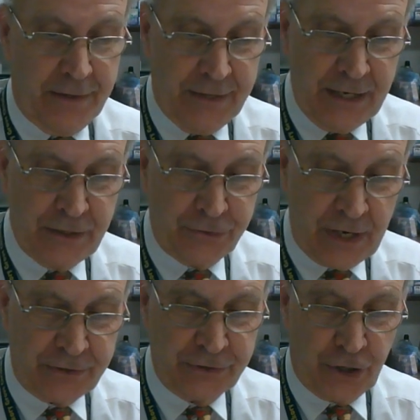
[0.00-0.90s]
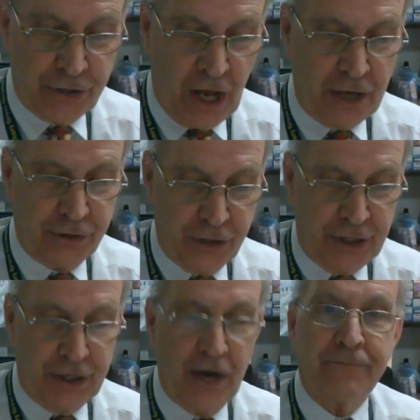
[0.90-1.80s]
These dresses are not good
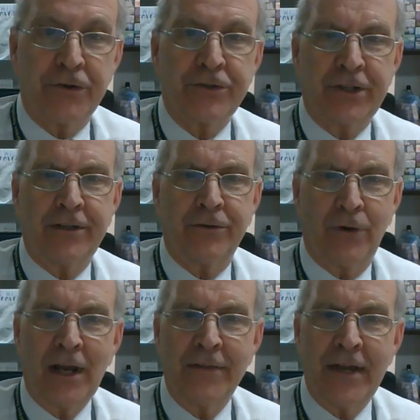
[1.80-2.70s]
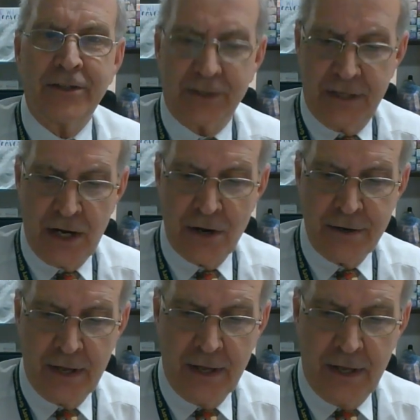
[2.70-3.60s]
enough for Cinderella, they
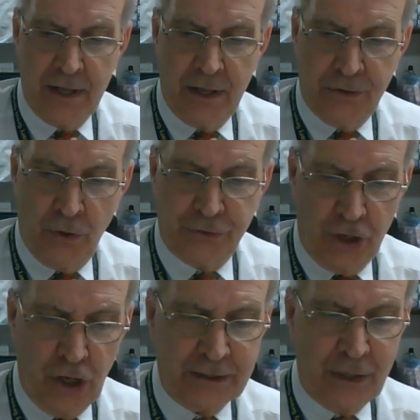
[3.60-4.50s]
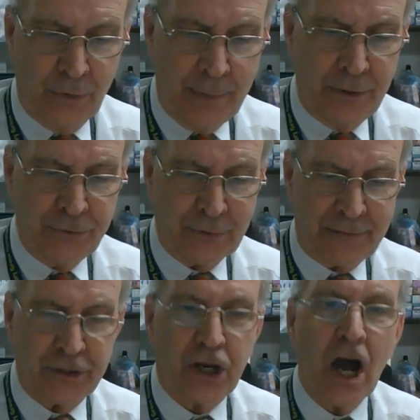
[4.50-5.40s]
sneered. Those ugly ribbons will
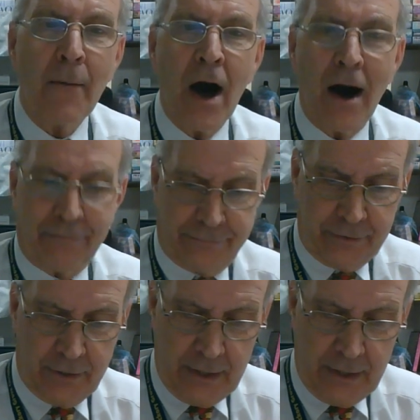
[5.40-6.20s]
have to come off.